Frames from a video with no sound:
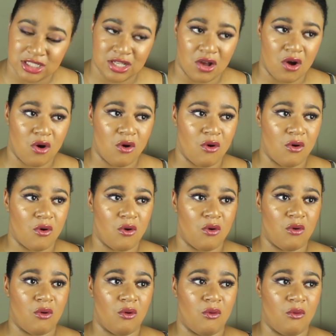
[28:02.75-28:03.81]

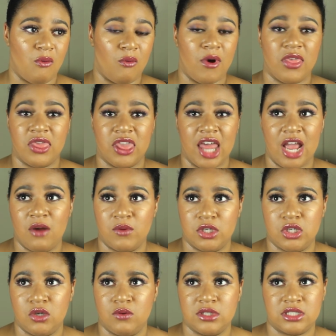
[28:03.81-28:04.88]
so what they
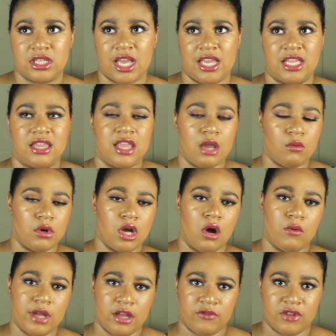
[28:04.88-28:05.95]
would do is like they would
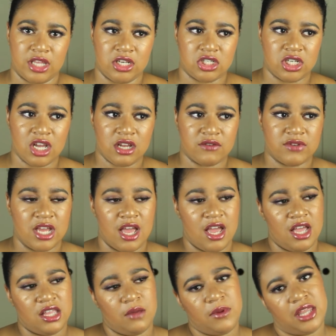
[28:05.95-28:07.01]
go in for their shift,
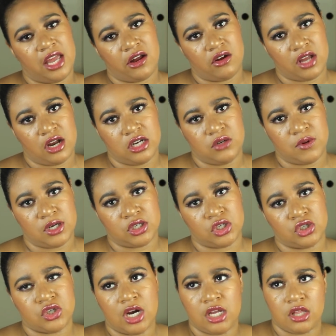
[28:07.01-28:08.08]
they'd be like, okay, are you
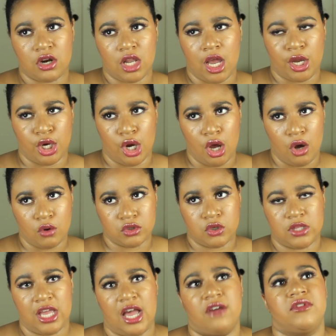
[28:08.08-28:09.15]
registered trained? They're like, no.
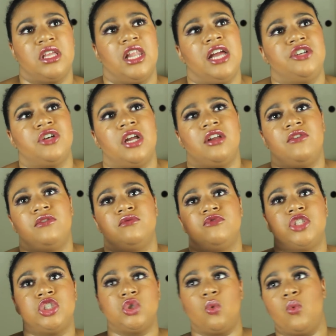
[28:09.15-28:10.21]
So they have to like try to
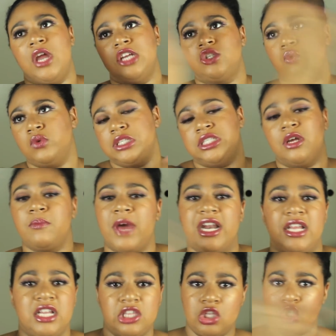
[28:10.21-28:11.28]
switch with
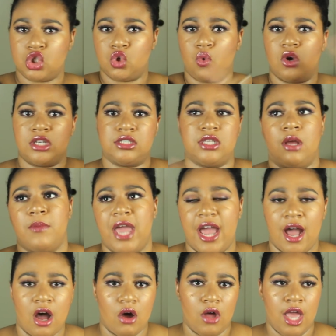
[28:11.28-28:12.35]
somebody in the store
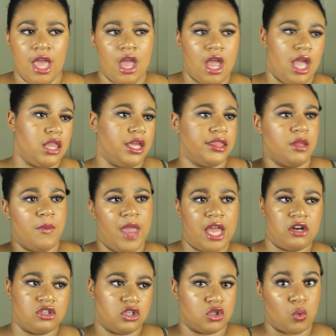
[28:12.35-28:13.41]
somehow, and like the
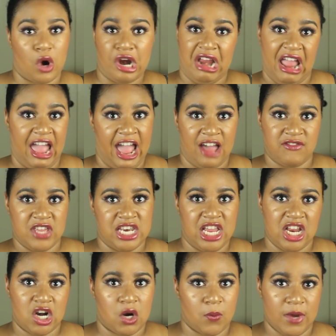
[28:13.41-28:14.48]
managers weren't having
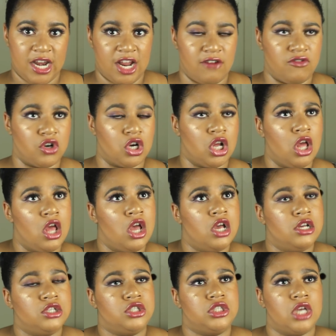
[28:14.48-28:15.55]
it or whatever.
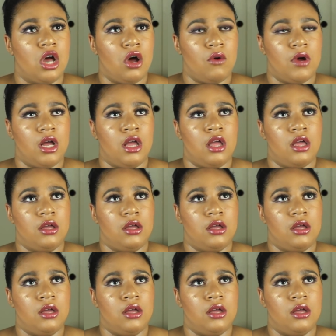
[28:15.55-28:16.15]
So